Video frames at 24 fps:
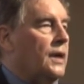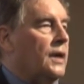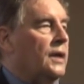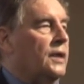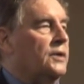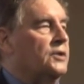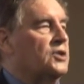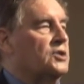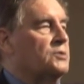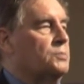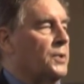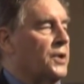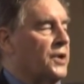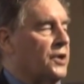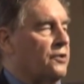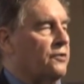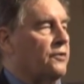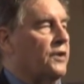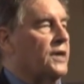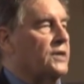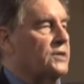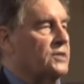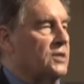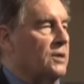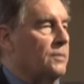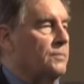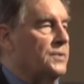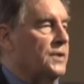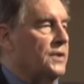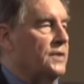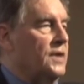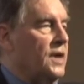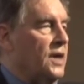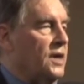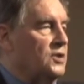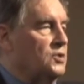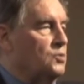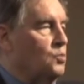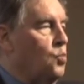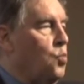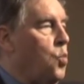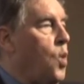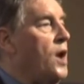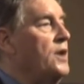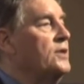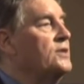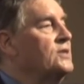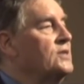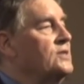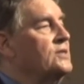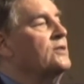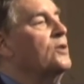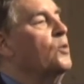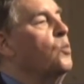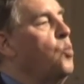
And I just want to correct something. That is one,